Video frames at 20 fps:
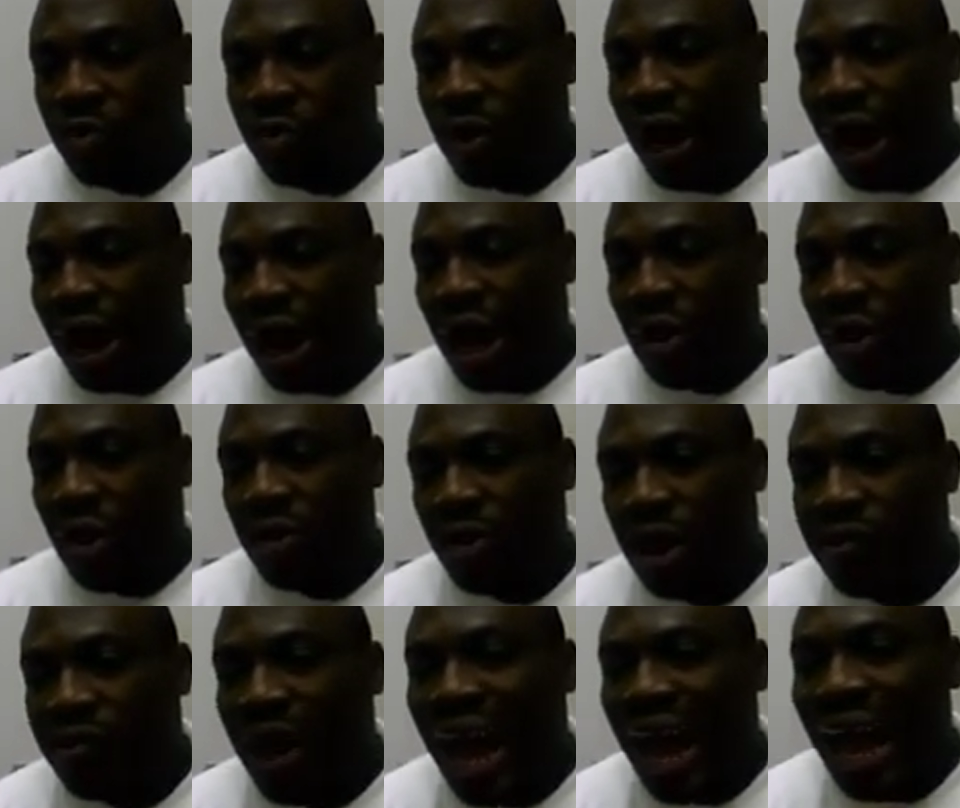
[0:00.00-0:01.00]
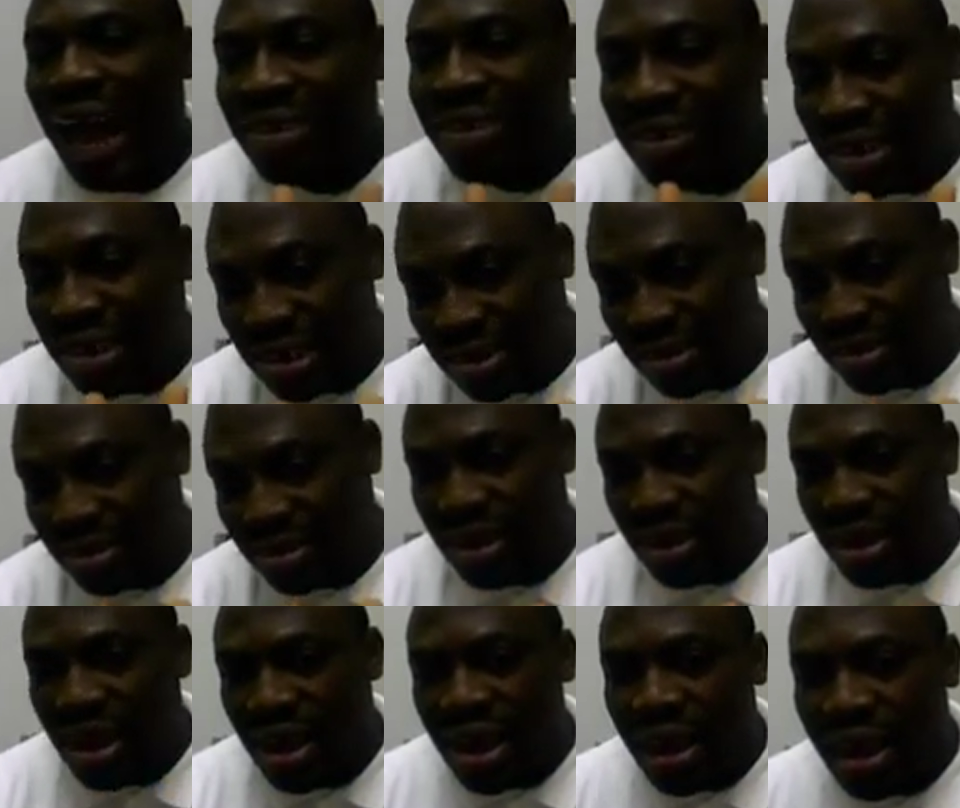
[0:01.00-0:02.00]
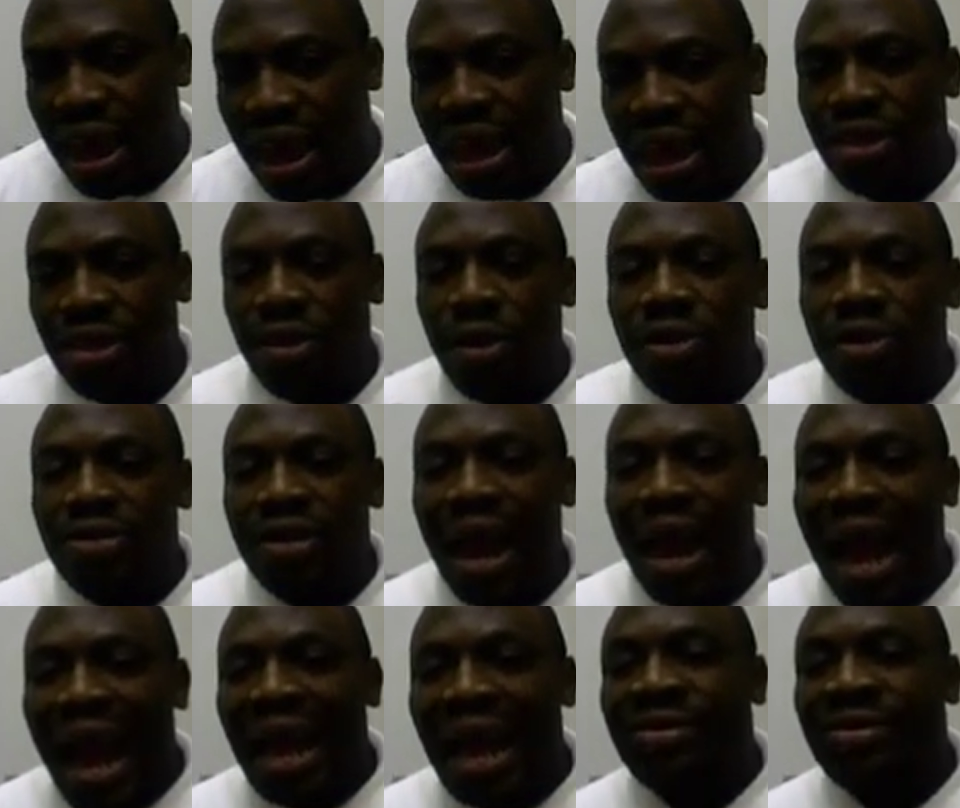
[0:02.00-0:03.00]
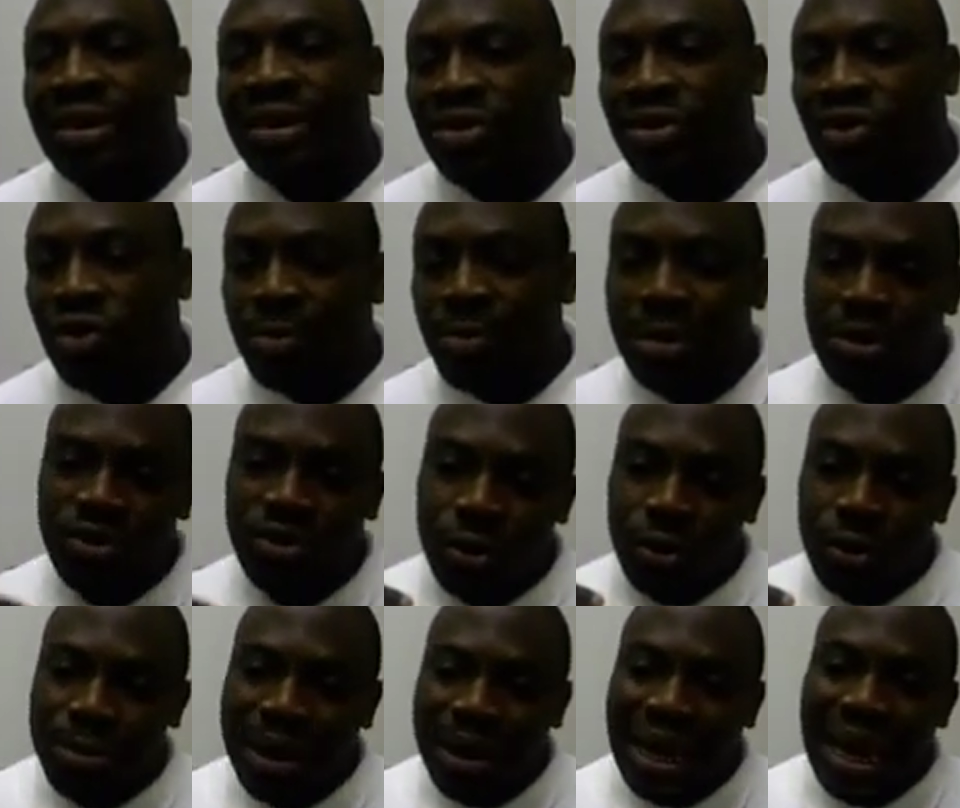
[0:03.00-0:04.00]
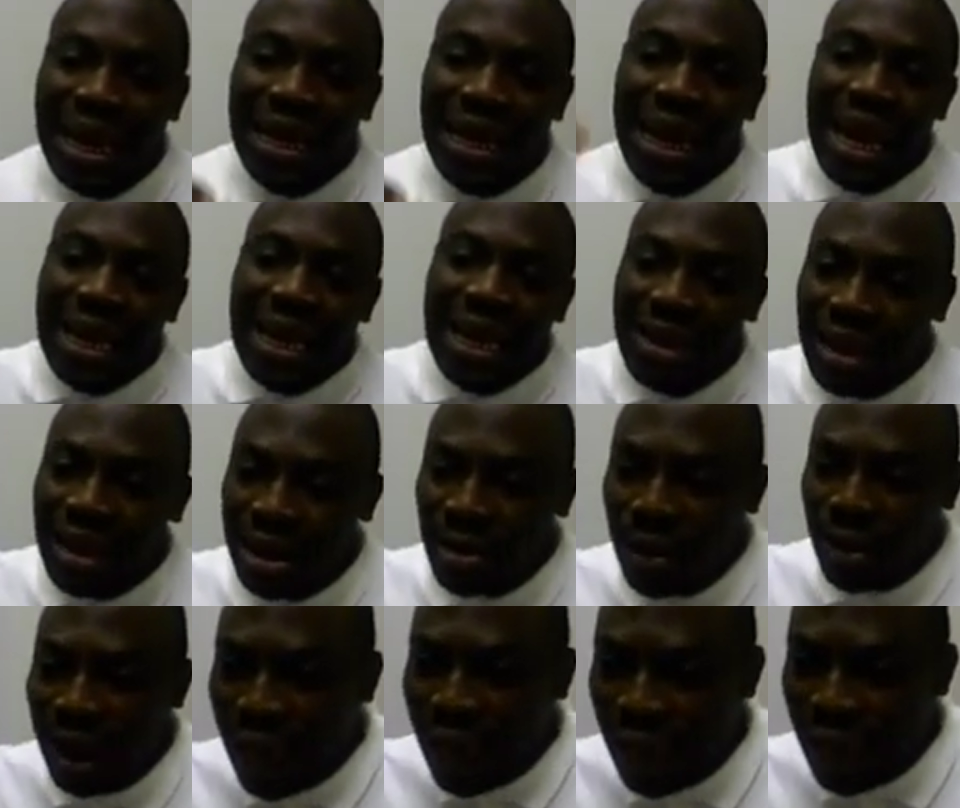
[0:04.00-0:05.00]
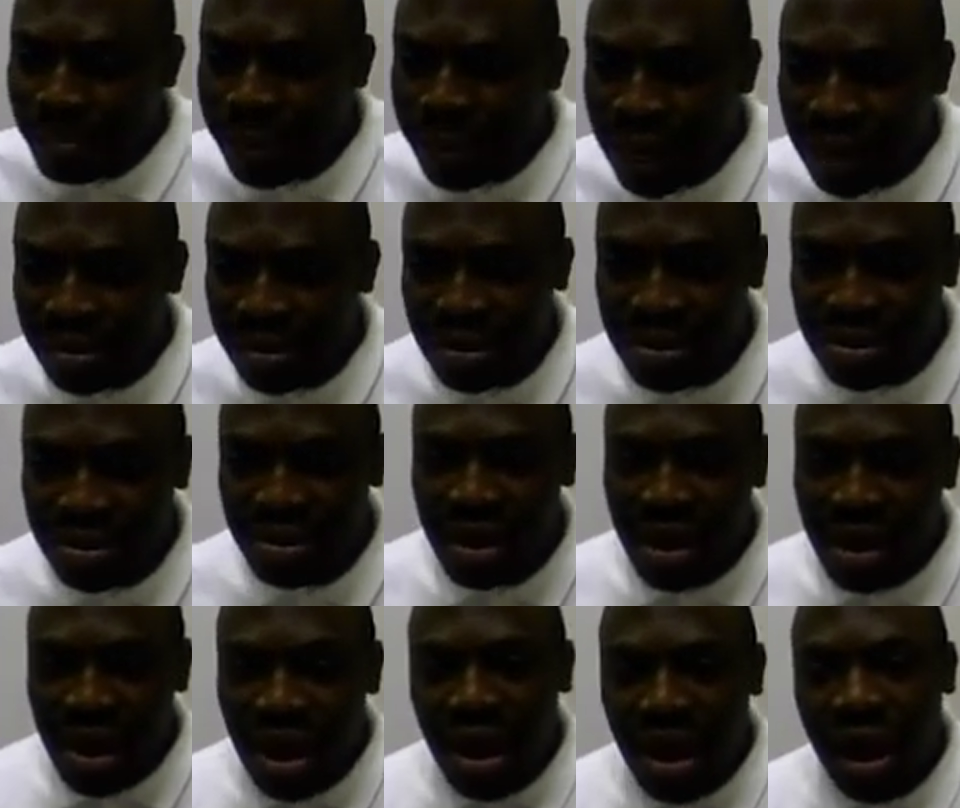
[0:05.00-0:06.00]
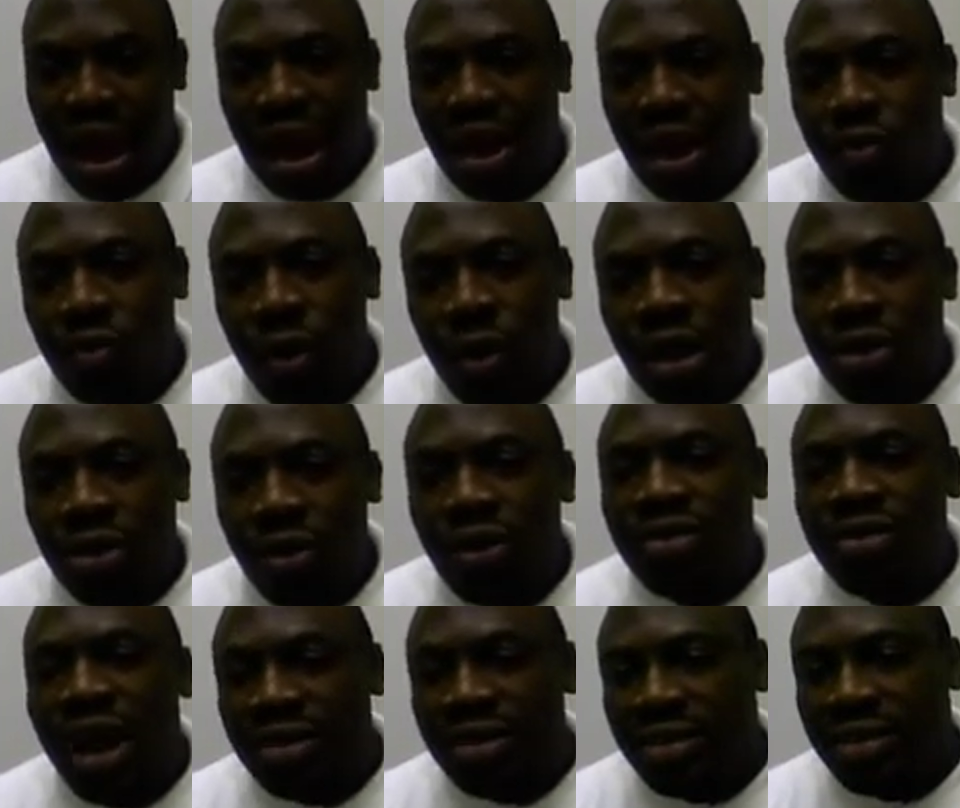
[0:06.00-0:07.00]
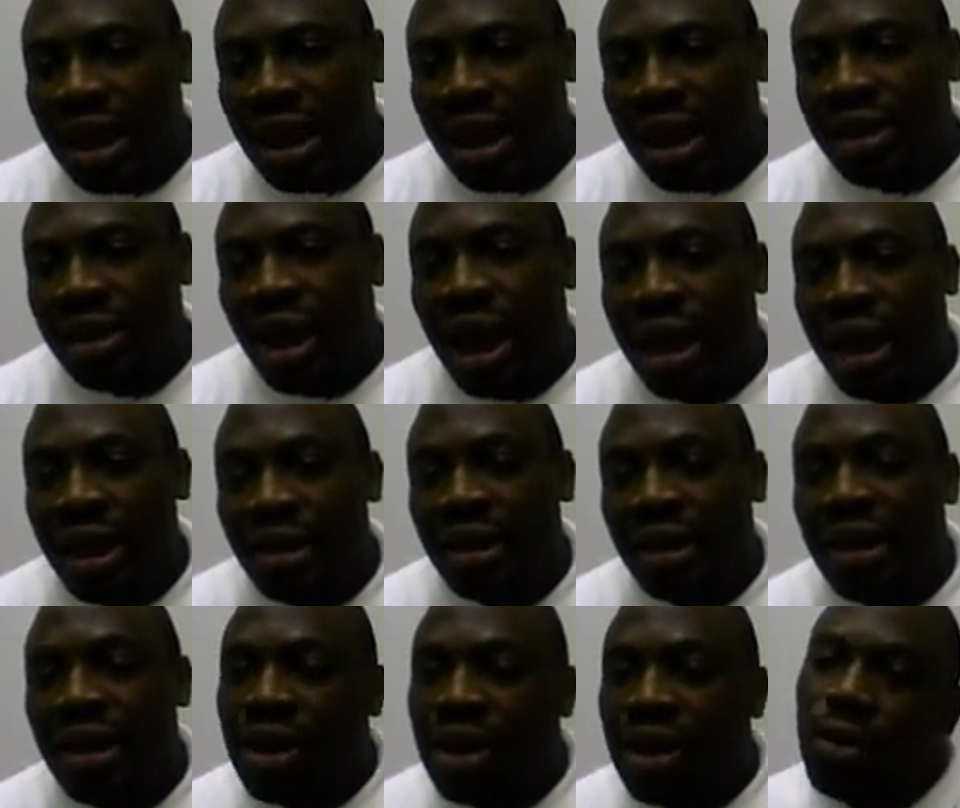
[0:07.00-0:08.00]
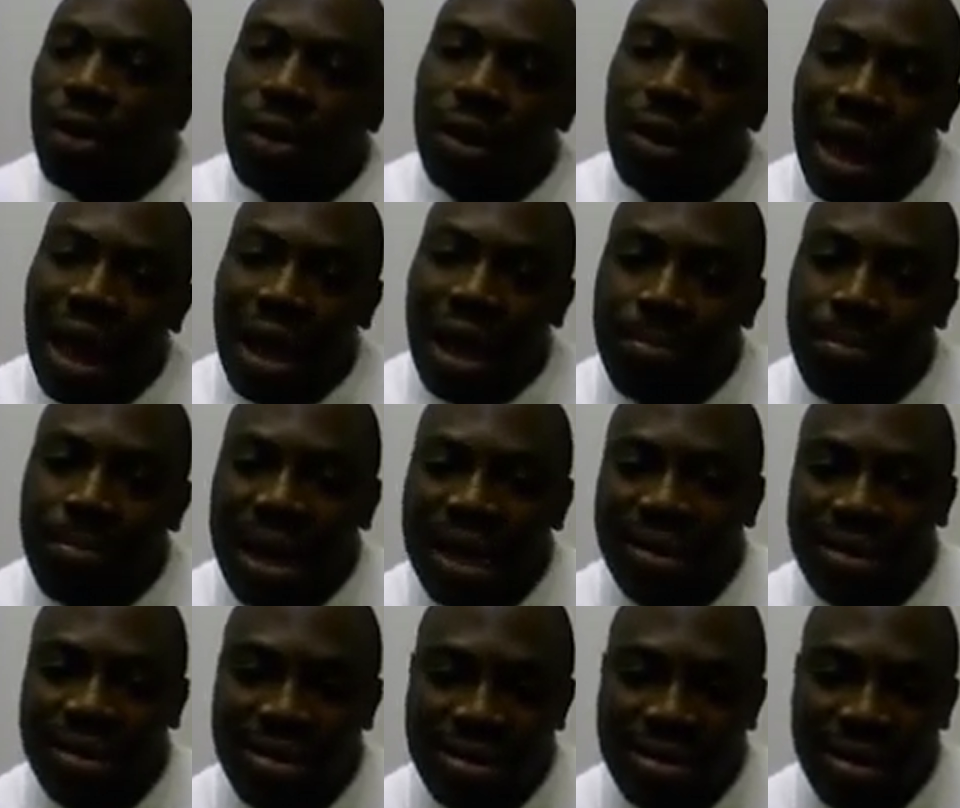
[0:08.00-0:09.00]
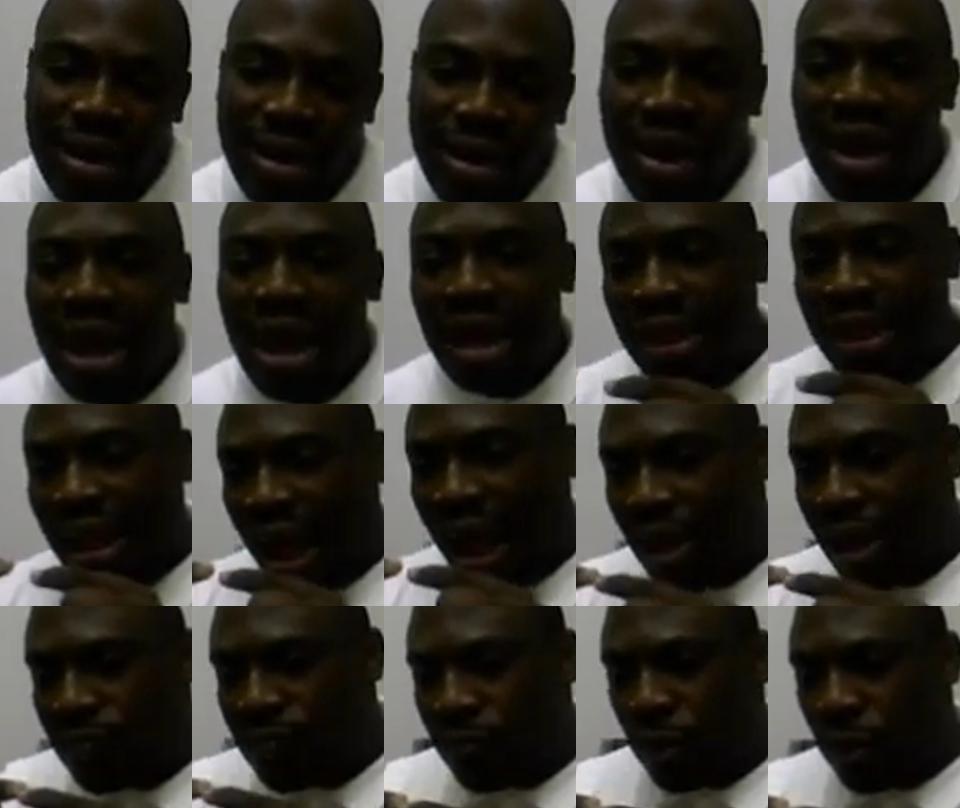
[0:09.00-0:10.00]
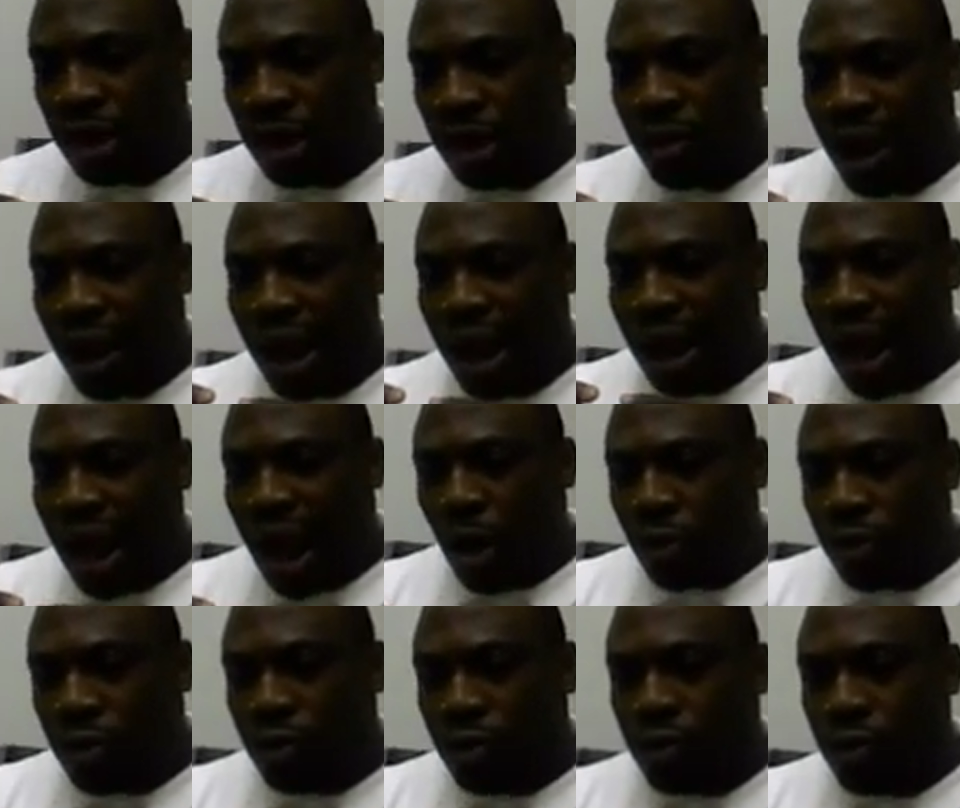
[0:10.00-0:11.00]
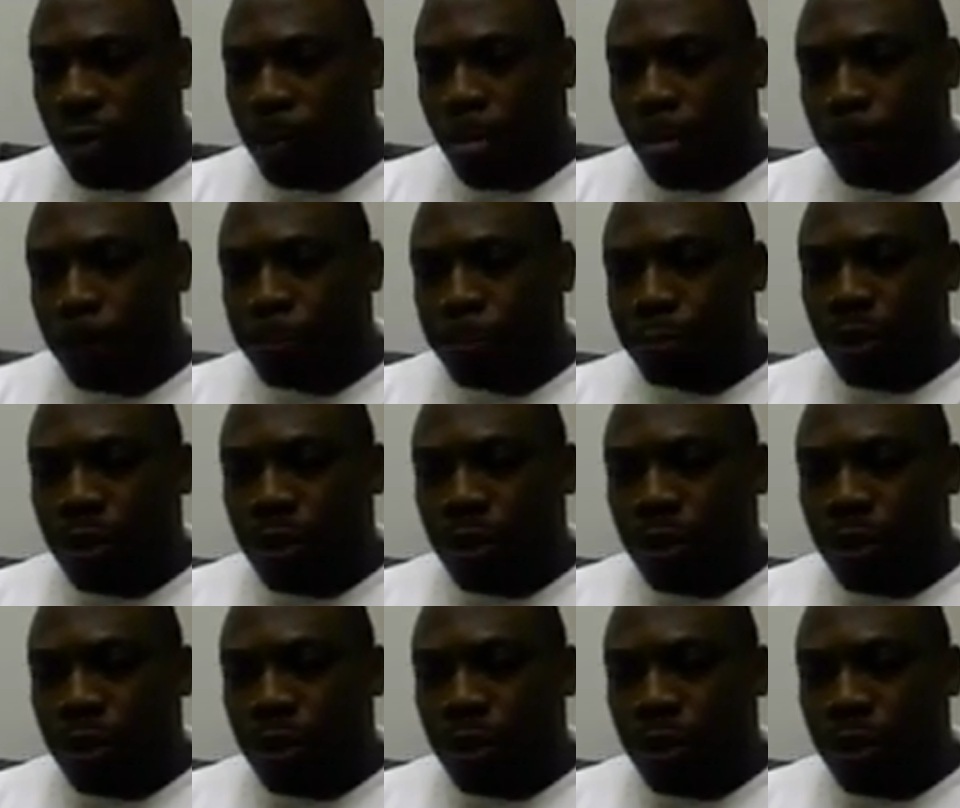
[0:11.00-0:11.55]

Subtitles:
which will allow you to have assets, and those assets should be greater than your liabilities. And when those assets are greater than your liabilities, therefore it will allow you